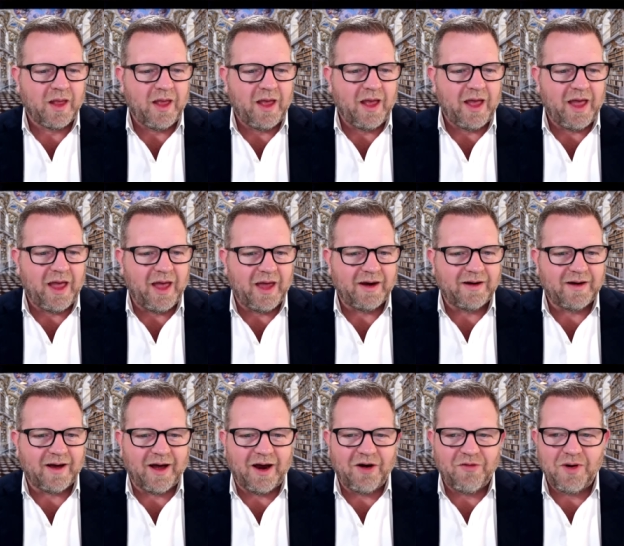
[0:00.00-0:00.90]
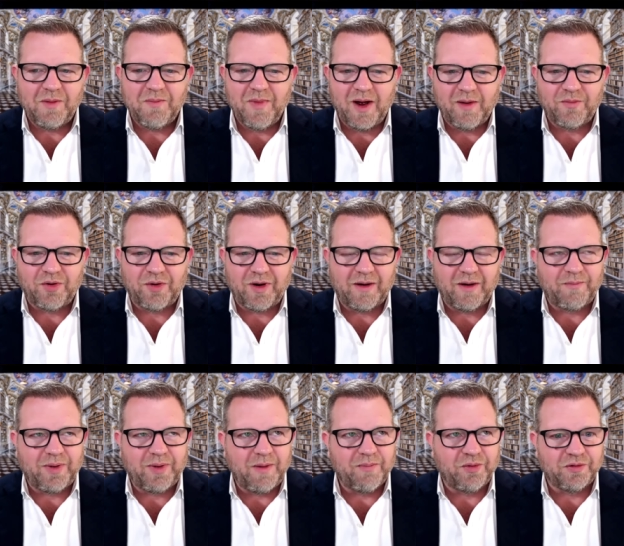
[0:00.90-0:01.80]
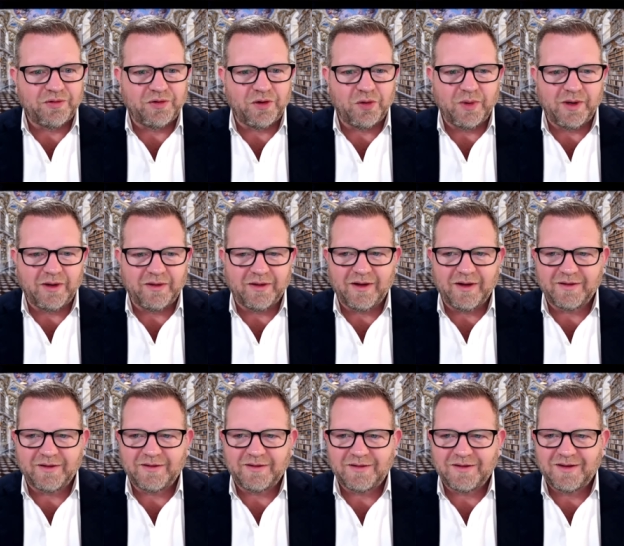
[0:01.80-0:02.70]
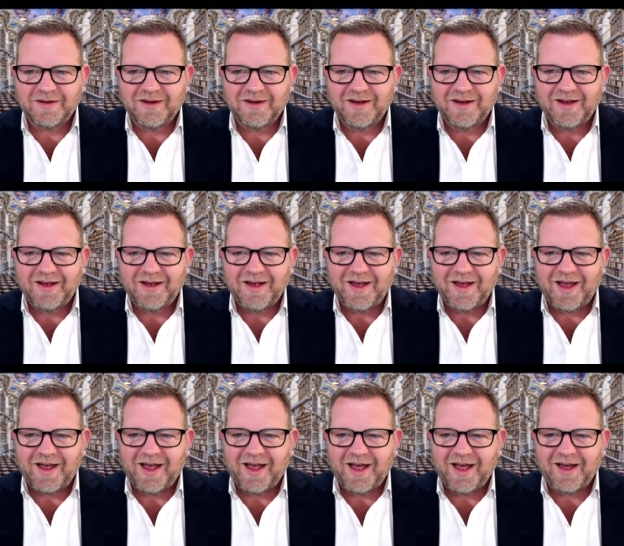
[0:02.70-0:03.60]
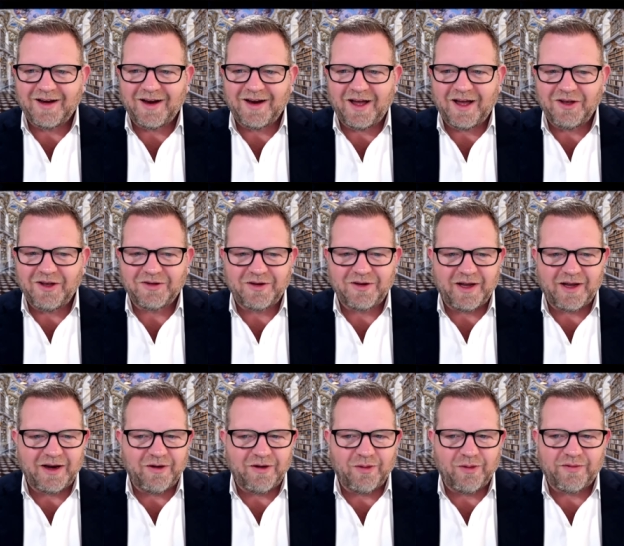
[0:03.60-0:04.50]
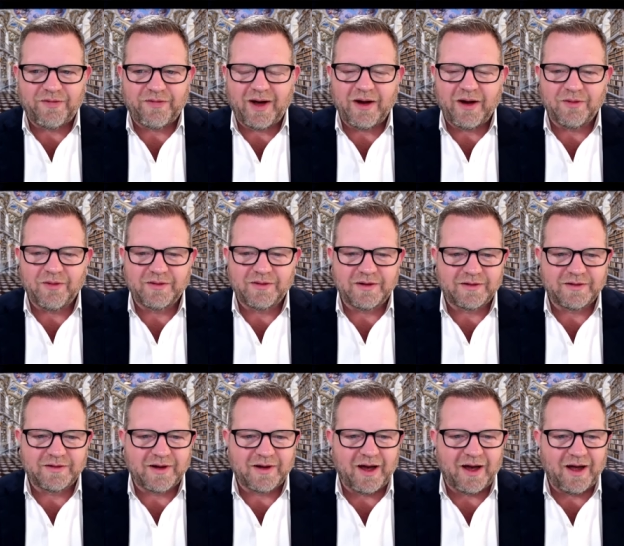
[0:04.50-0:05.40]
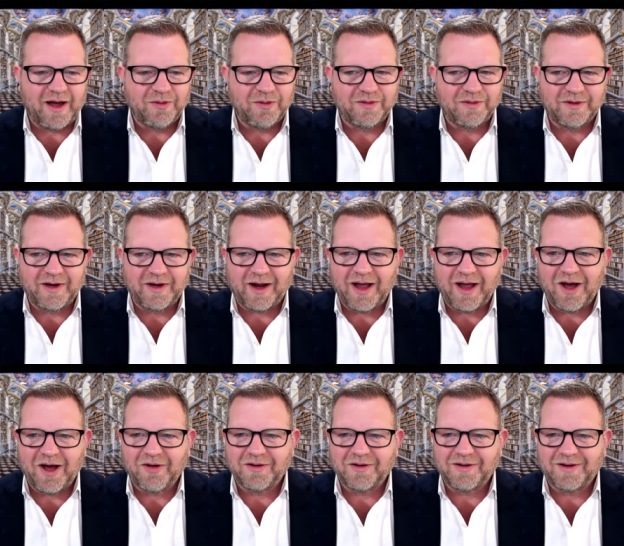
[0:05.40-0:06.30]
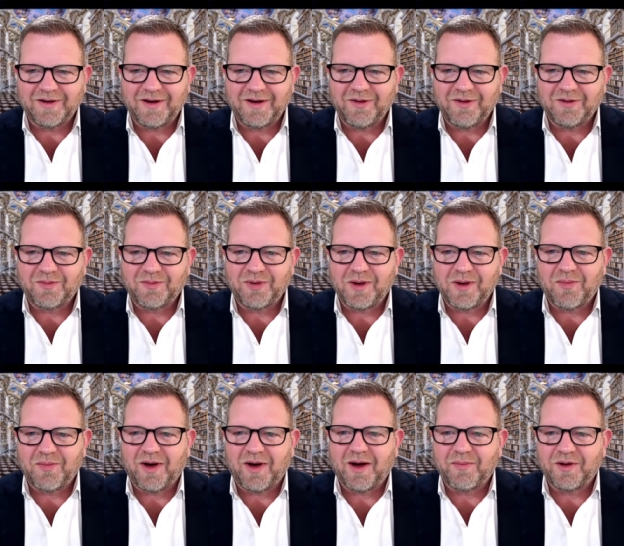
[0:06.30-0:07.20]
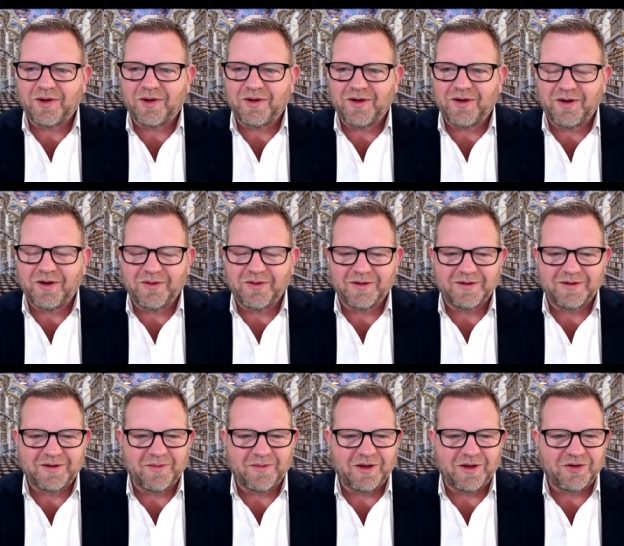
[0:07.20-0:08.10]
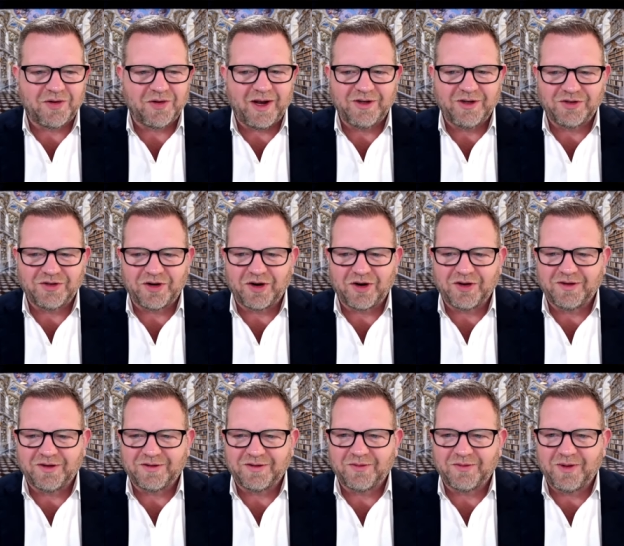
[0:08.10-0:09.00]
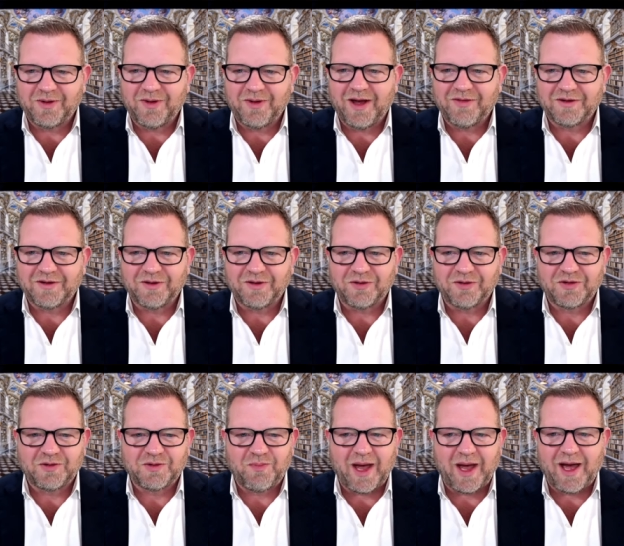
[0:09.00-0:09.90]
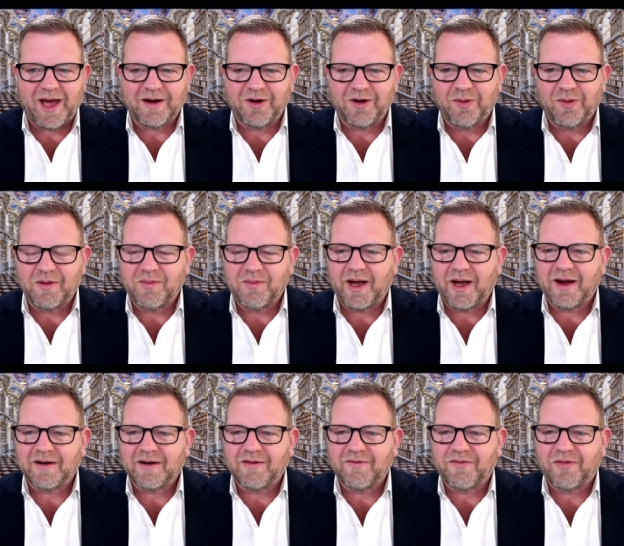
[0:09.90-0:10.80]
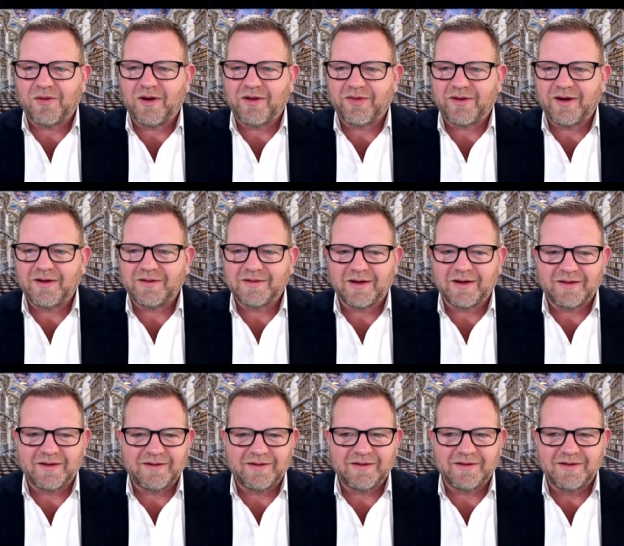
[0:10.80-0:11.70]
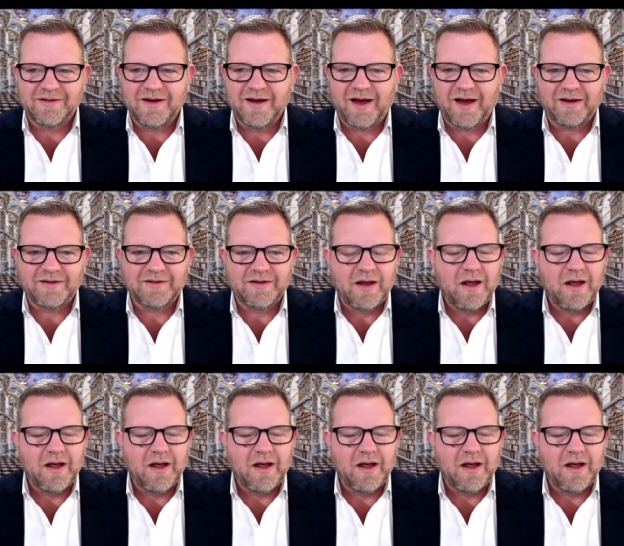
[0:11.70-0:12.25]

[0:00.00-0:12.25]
And I remember people doing this. And I used to get into a fight with this guy who was an accountant and he was pretty popular and he was in some of the trade journals. And we would have this little spat going back and forth. And I was like, this is nuts.